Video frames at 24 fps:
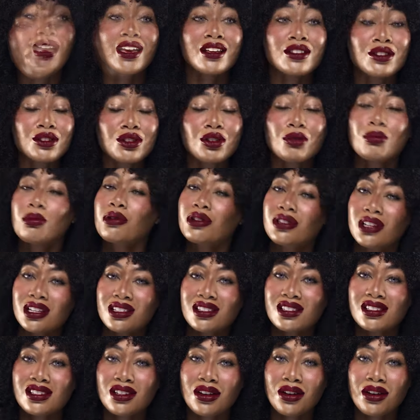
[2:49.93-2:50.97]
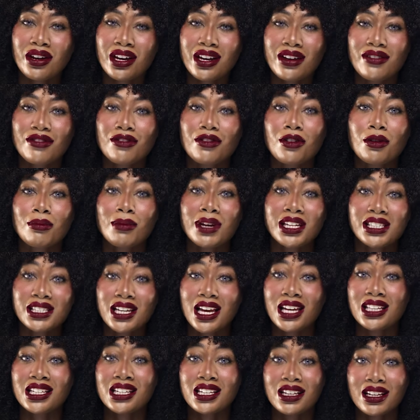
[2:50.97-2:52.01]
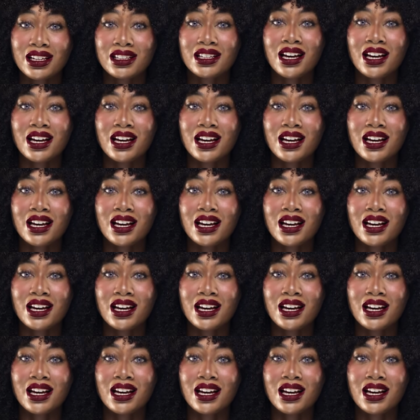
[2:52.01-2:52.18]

and super necessary for maintaining good